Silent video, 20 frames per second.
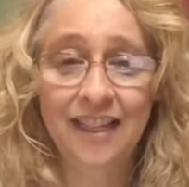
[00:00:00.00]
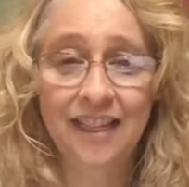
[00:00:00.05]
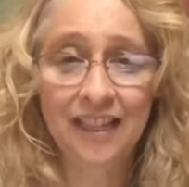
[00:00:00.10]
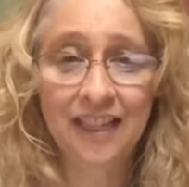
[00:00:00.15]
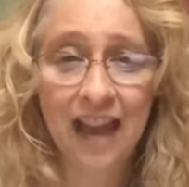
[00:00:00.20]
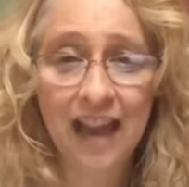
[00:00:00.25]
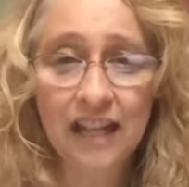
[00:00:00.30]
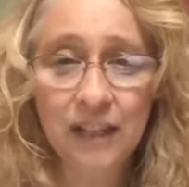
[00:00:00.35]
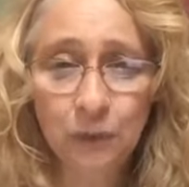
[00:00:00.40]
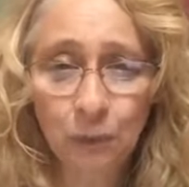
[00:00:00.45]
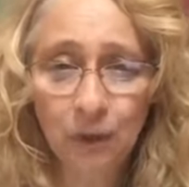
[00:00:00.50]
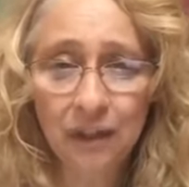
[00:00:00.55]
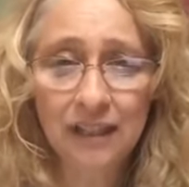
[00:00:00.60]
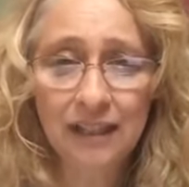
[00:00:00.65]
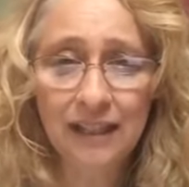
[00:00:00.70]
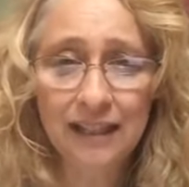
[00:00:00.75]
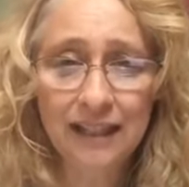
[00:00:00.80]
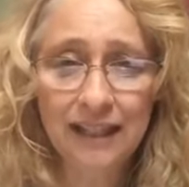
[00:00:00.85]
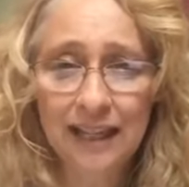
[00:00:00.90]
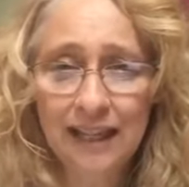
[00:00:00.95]
That's what's
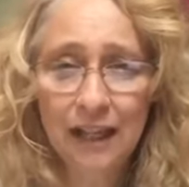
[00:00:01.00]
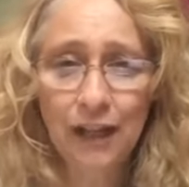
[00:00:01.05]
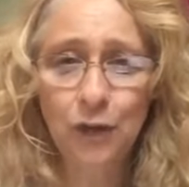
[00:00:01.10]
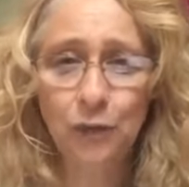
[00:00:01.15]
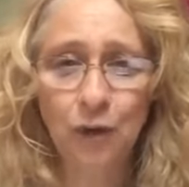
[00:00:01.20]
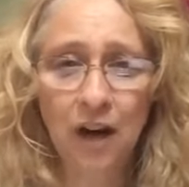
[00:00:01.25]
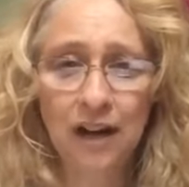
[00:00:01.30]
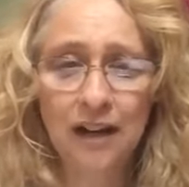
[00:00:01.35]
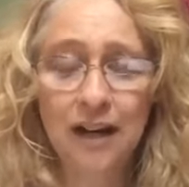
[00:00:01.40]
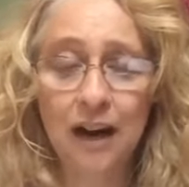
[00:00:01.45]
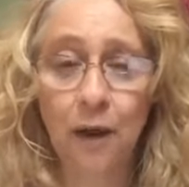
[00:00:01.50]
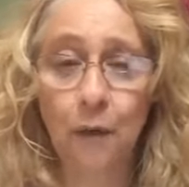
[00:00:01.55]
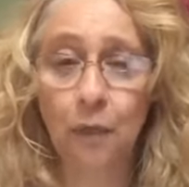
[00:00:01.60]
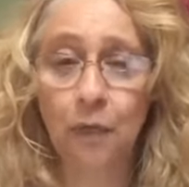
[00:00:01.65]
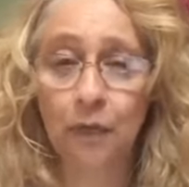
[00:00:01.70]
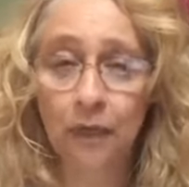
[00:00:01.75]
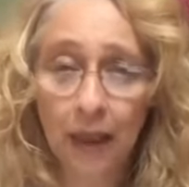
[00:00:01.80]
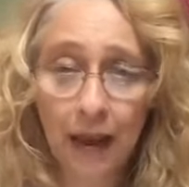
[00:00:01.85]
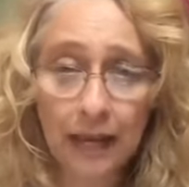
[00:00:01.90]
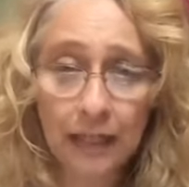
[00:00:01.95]
needed right now.
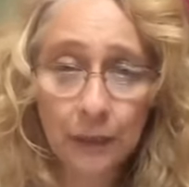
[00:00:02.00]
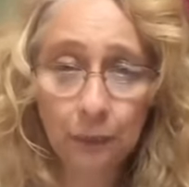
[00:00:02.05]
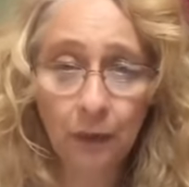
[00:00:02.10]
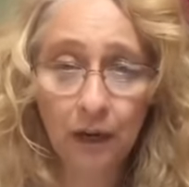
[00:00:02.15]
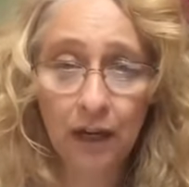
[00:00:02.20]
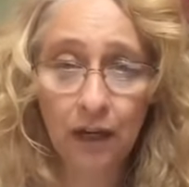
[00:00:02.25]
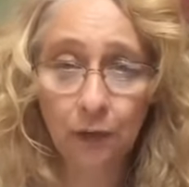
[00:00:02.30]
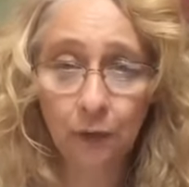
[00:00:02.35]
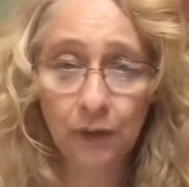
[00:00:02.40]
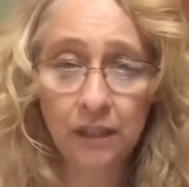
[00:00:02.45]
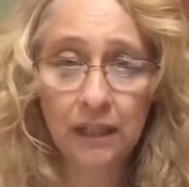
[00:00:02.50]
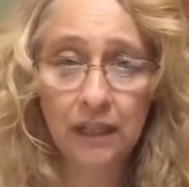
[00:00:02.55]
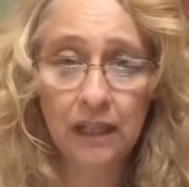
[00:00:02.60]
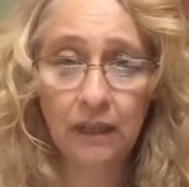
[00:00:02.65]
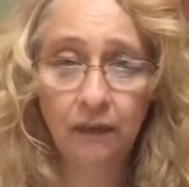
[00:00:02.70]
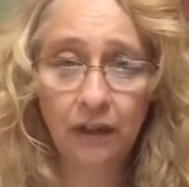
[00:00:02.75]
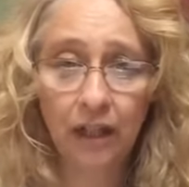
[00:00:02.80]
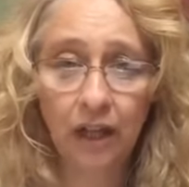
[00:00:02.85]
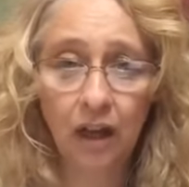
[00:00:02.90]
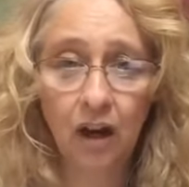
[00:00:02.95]
That's why you're
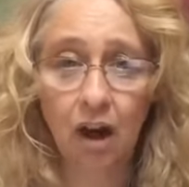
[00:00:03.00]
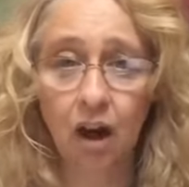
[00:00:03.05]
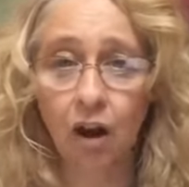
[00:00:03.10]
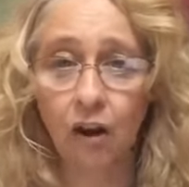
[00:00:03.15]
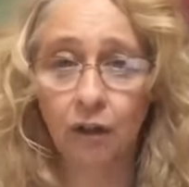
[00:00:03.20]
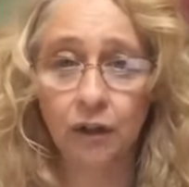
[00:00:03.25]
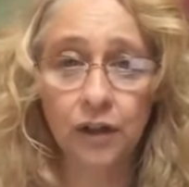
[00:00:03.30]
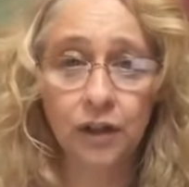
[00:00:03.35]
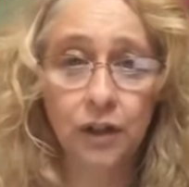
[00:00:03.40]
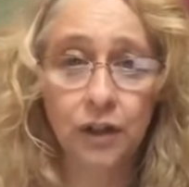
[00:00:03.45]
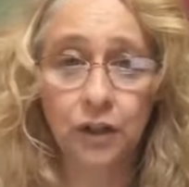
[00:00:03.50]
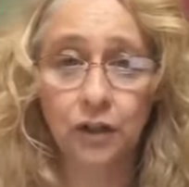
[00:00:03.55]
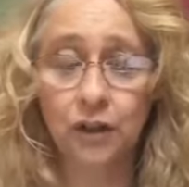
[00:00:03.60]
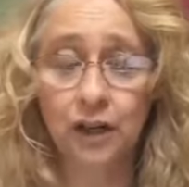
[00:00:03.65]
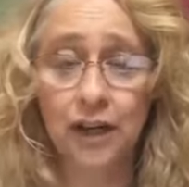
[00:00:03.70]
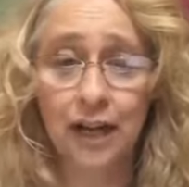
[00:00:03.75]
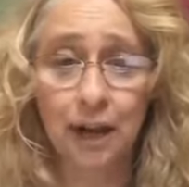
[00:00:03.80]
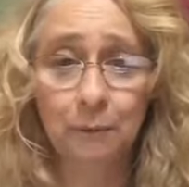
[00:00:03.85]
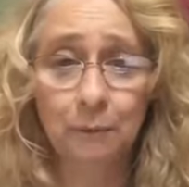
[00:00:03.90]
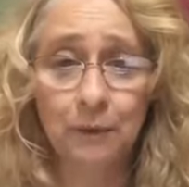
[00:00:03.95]
receiving a caller is
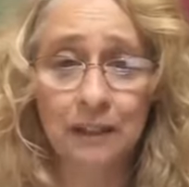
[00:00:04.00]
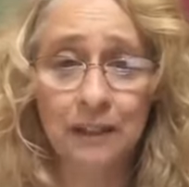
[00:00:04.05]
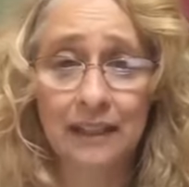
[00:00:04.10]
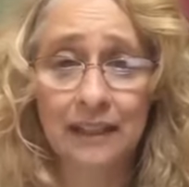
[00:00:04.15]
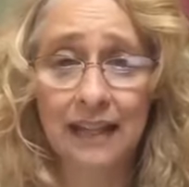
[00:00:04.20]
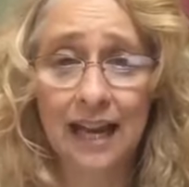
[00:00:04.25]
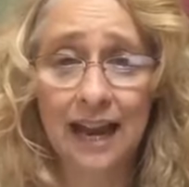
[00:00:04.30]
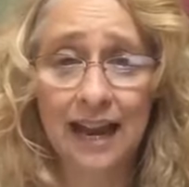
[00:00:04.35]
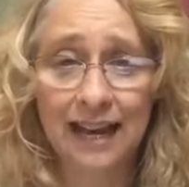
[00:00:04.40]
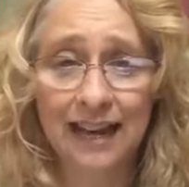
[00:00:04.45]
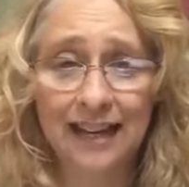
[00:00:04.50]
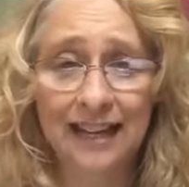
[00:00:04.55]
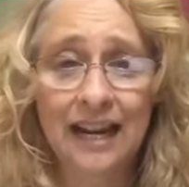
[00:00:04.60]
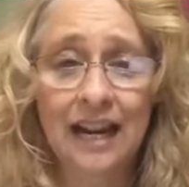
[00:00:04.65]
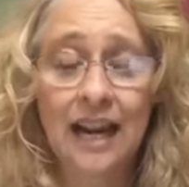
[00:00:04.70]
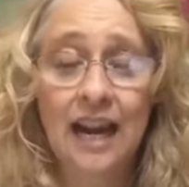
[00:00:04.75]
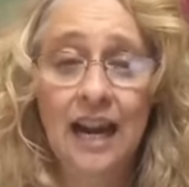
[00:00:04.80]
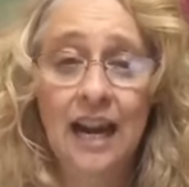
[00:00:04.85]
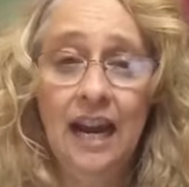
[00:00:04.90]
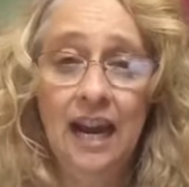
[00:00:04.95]
stirring up inside.
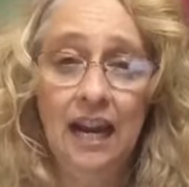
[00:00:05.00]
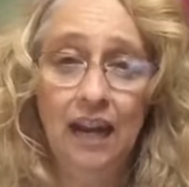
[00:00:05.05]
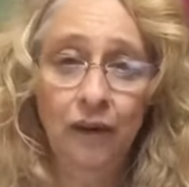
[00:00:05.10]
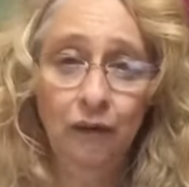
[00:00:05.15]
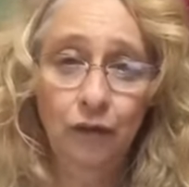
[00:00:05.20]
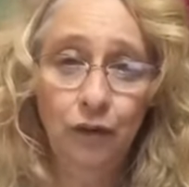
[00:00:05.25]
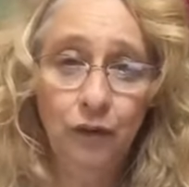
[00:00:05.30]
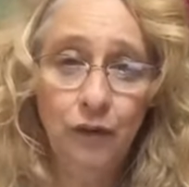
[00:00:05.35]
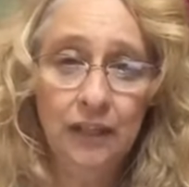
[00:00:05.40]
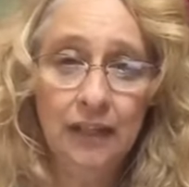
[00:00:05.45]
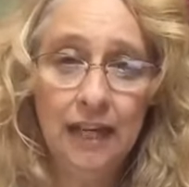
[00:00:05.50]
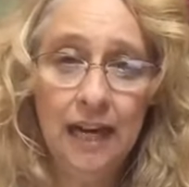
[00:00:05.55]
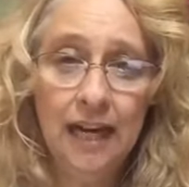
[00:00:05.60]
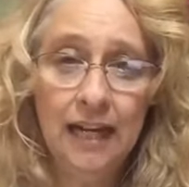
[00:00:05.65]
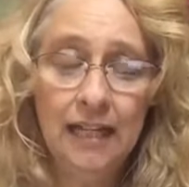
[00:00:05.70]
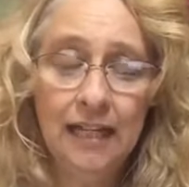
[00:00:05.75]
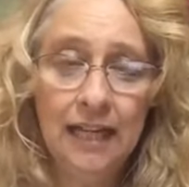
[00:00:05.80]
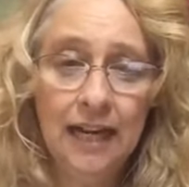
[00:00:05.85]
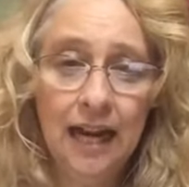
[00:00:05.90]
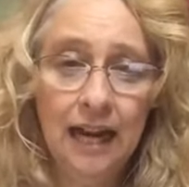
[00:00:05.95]
And if you say,
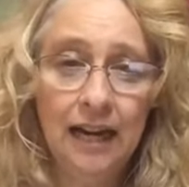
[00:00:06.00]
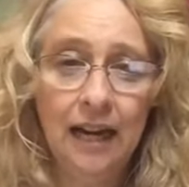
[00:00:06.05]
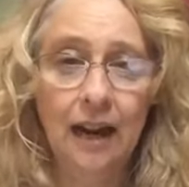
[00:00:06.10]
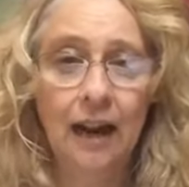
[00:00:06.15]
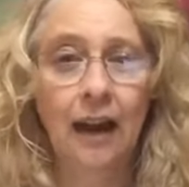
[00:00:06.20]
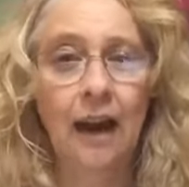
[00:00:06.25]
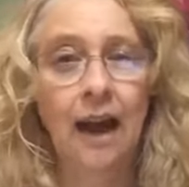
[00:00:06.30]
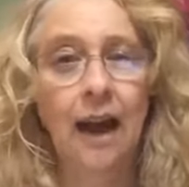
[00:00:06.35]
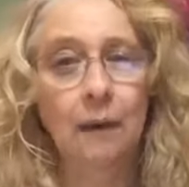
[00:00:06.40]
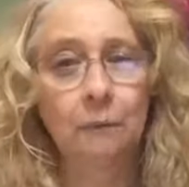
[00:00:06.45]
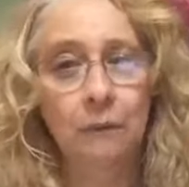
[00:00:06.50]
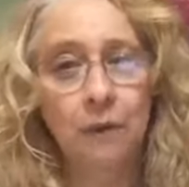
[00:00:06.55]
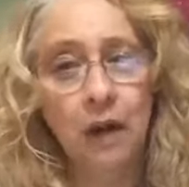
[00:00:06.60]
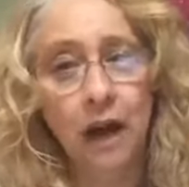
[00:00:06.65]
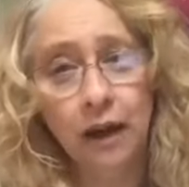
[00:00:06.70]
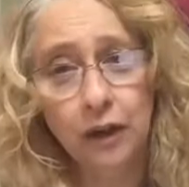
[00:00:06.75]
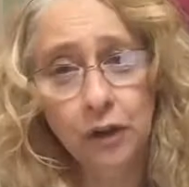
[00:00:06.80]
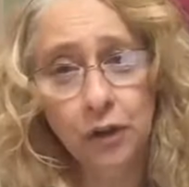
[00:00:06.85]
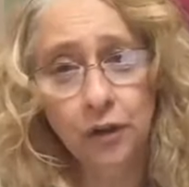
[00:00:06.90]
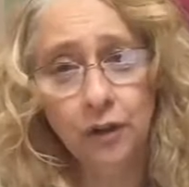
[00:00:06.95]
Deanna, I'm
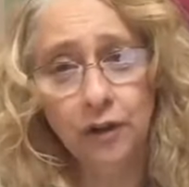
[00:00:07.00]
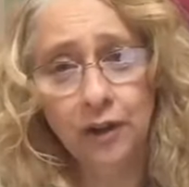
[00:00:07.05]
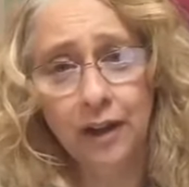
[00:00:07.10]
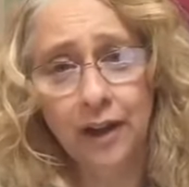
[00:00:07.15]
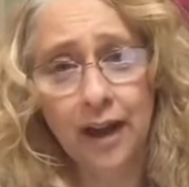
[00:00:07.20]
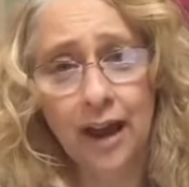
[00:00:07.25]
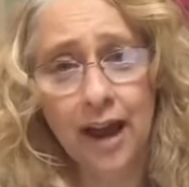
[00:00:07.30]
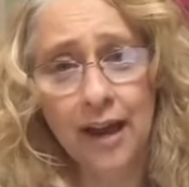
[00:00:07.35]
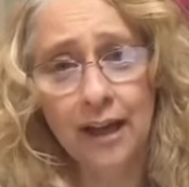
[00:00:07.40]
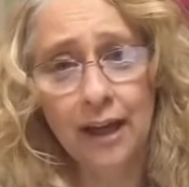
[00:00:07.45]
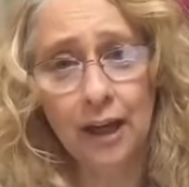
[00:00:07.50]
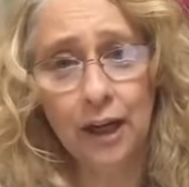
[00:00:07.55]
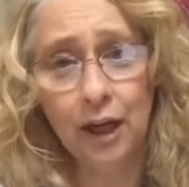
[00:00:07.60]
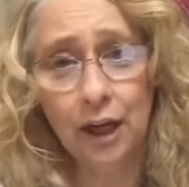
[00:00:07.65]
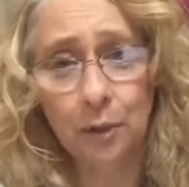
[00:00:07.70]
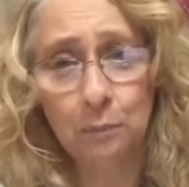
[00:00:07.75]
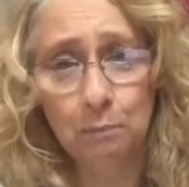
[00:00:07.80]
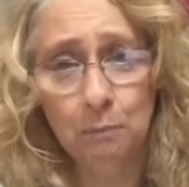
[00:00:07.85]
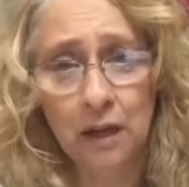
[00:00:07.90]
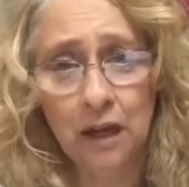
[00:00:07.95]
not sure that I can
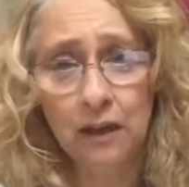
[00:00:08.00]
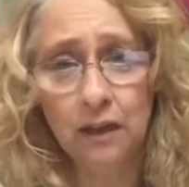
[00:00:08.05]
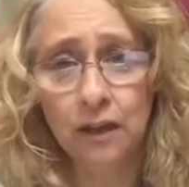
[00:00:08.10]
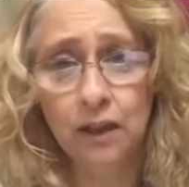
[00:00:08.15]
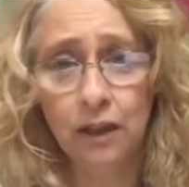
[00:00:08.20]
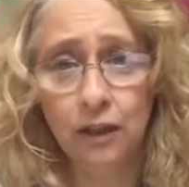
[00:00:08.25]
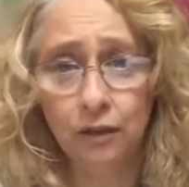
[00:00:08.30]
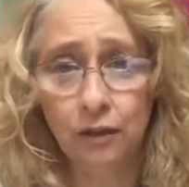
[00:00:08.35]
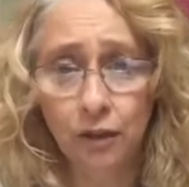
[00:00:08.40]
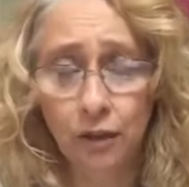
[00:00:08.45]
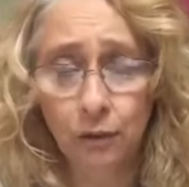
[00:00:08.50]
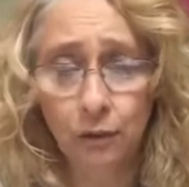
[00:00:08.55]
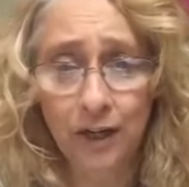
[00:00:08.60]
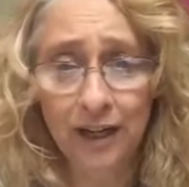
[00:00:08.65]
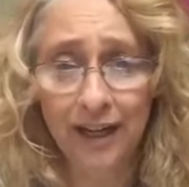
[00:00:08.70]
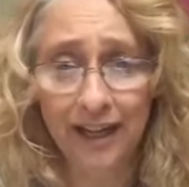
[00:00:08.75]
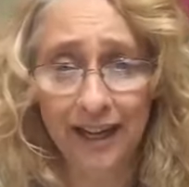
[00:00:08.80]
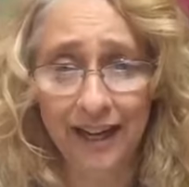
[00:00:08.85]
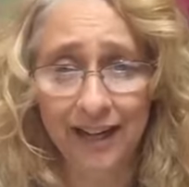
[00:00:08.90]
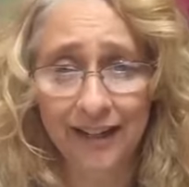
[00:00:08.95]
commit to
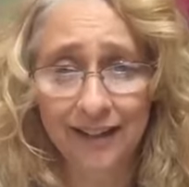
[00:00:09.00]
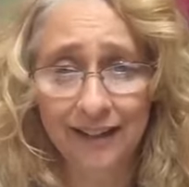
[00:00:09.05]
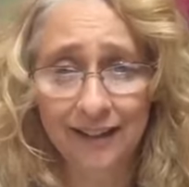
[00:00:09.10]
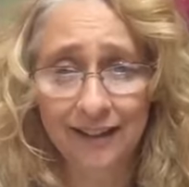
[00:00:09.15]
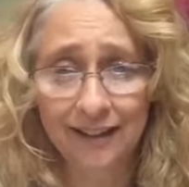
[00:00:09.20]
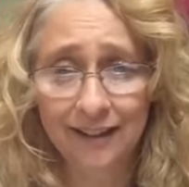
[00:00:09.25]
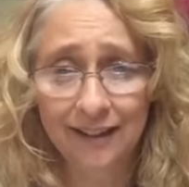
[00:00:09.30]
doing it,